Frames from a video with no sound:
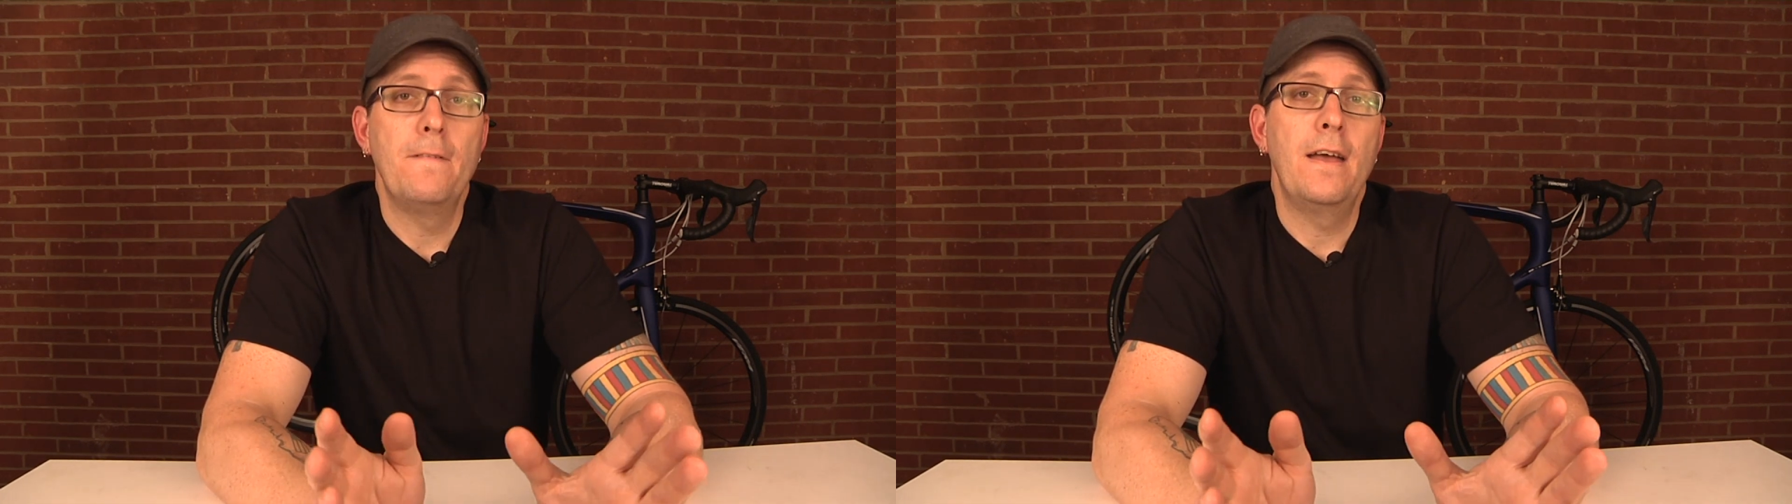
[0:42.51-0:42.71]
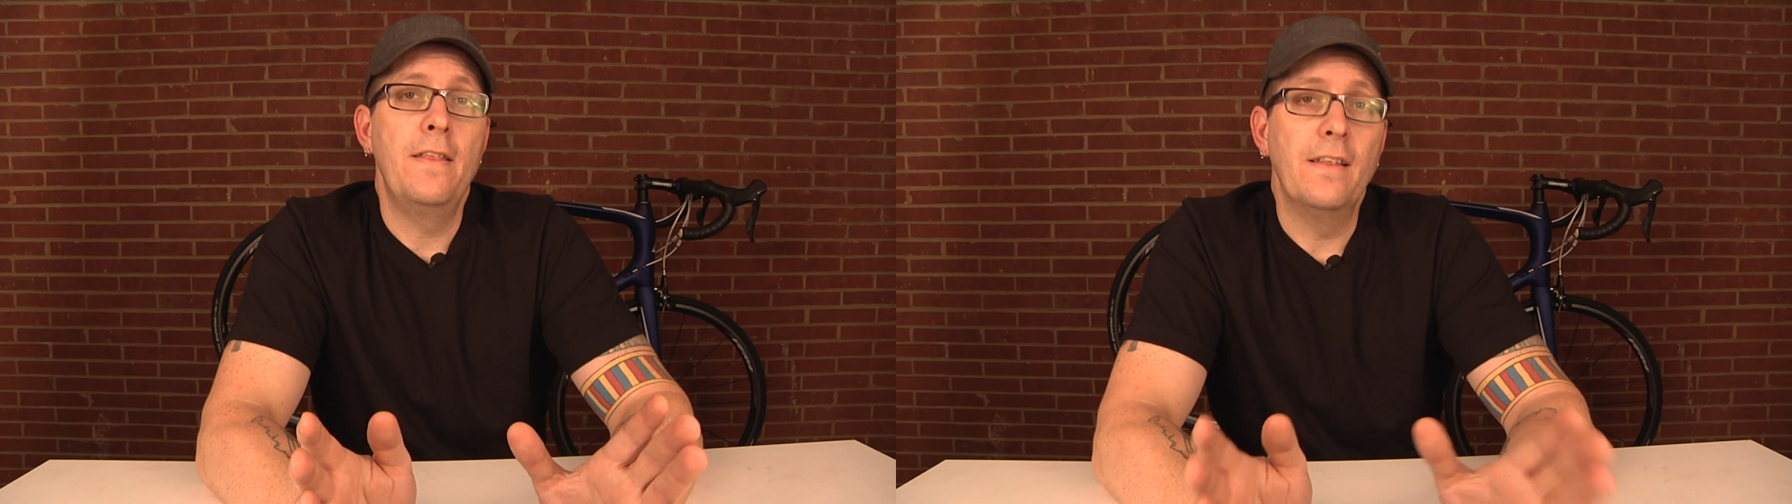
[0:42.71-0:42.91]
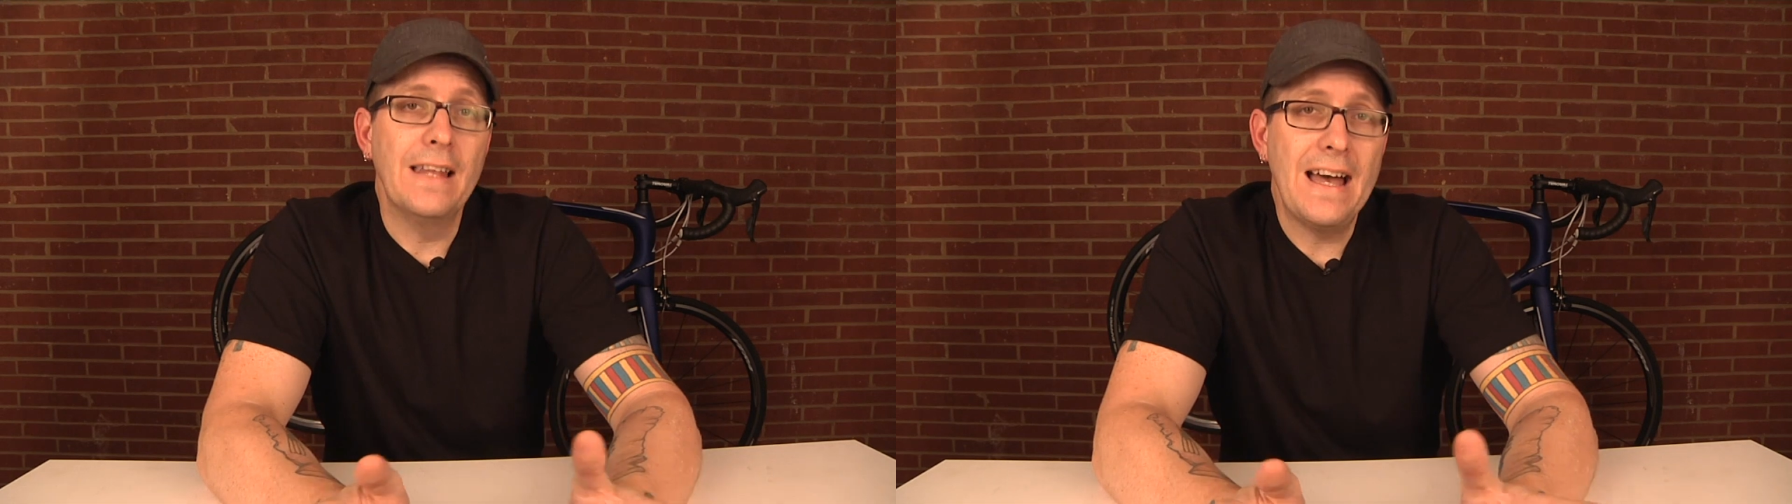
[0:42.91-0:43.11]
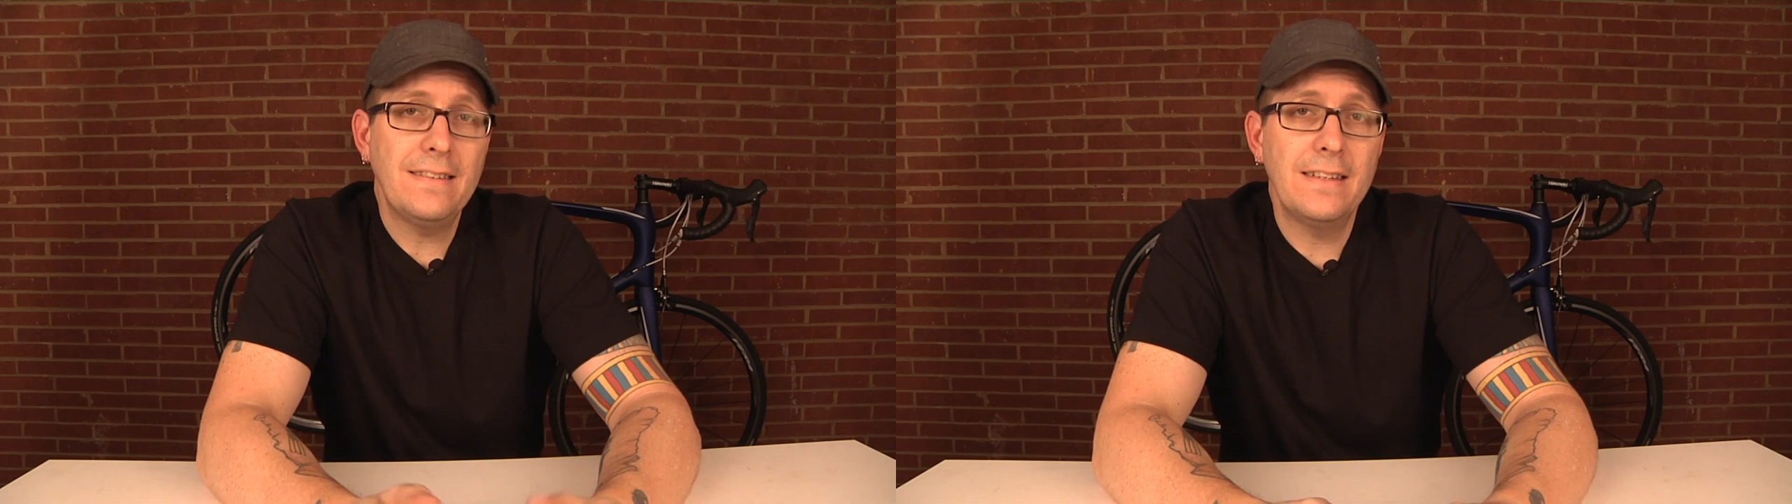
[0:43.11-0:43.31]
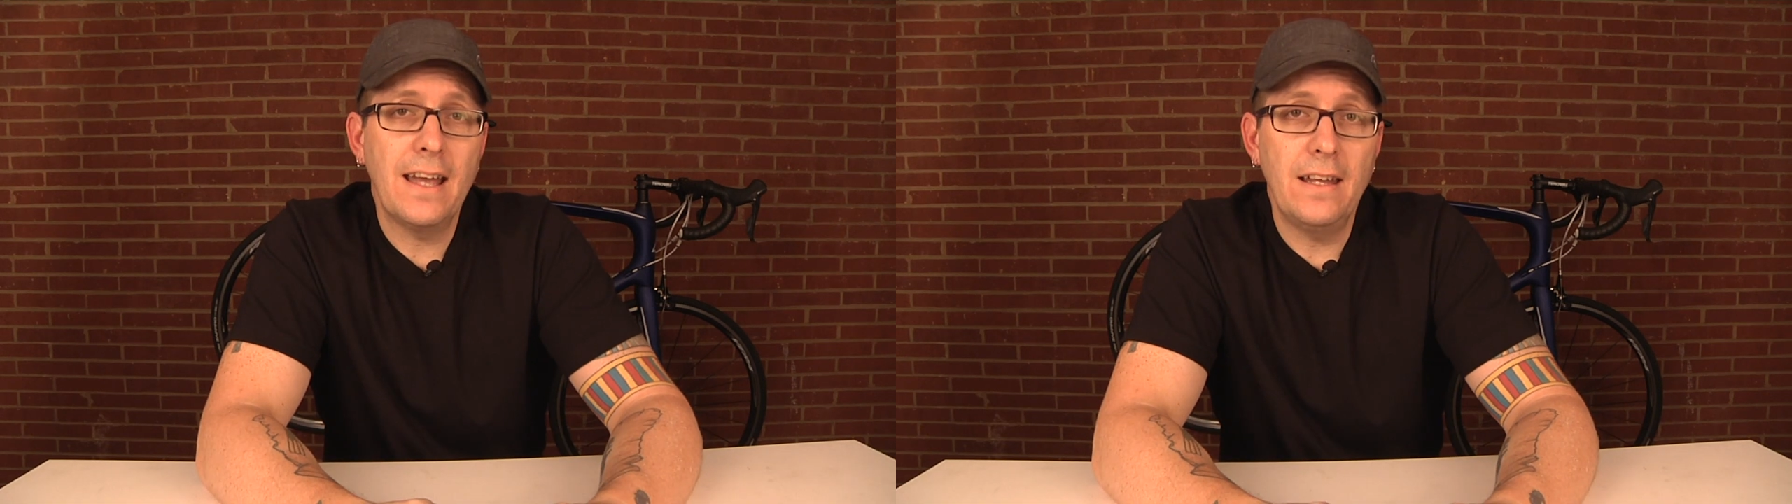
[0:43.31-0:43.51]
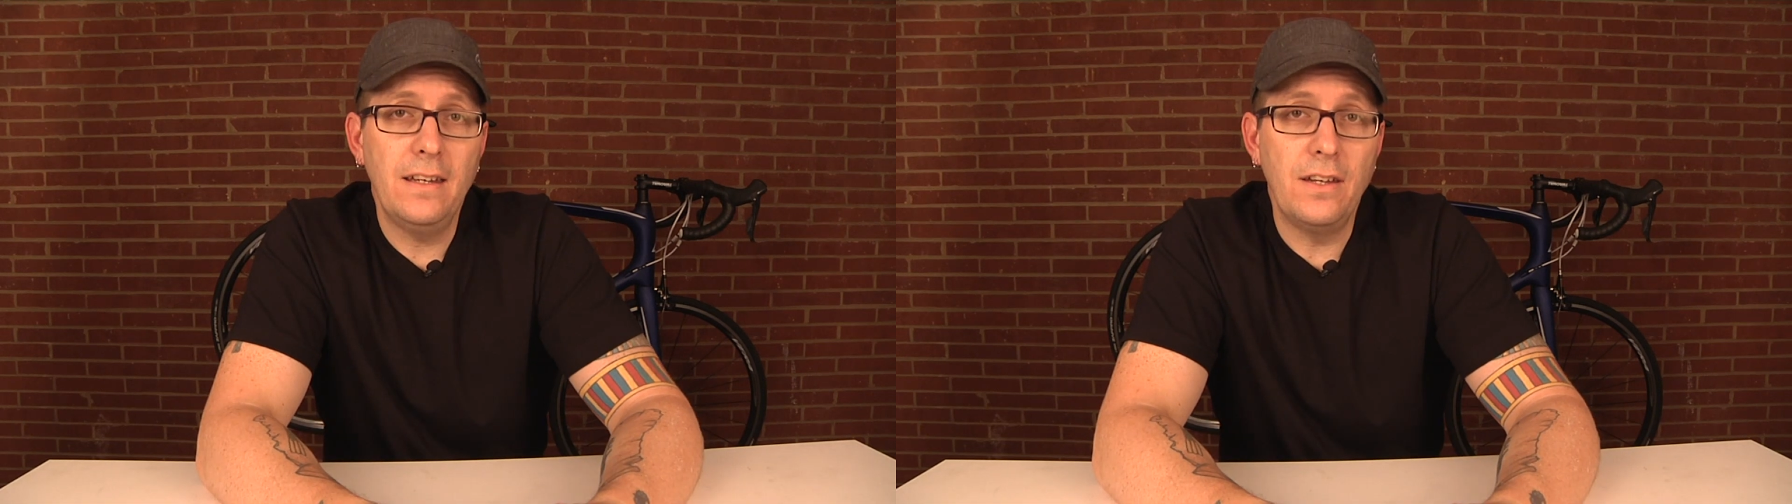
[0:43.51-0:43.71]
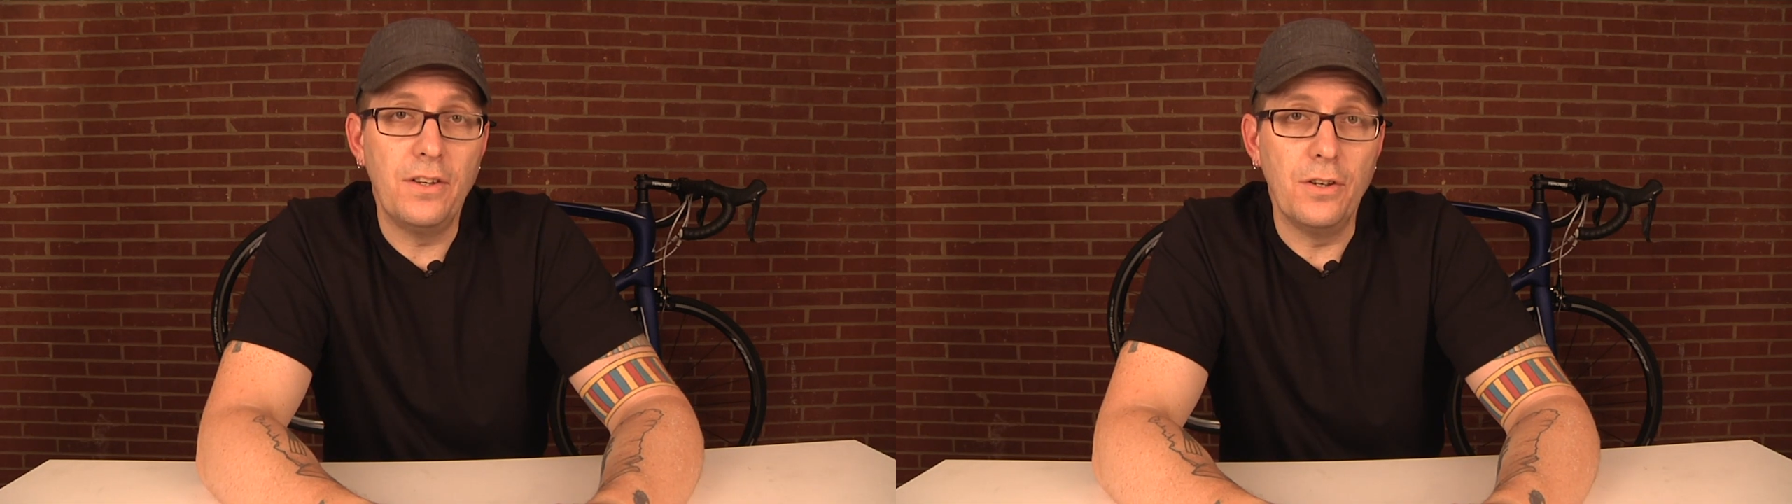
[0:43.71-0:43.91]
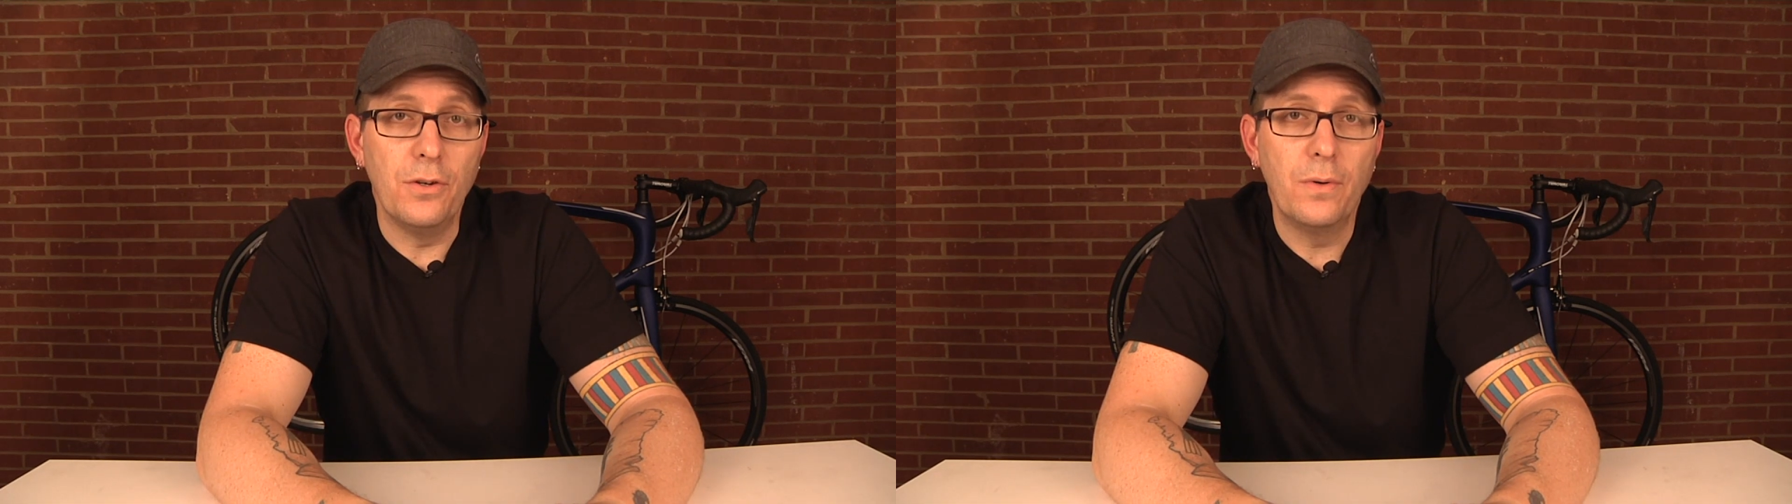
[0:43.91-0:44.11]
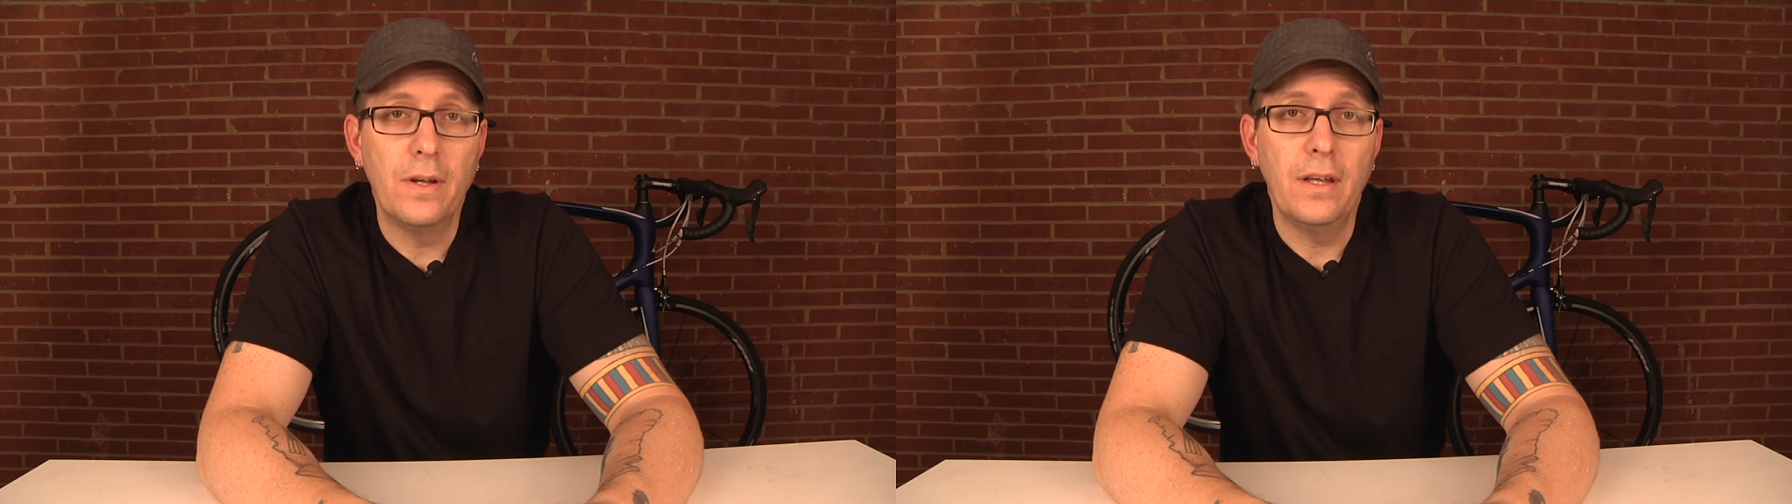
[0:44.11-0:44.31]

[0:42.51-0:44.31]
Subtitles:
And the last thing I need to do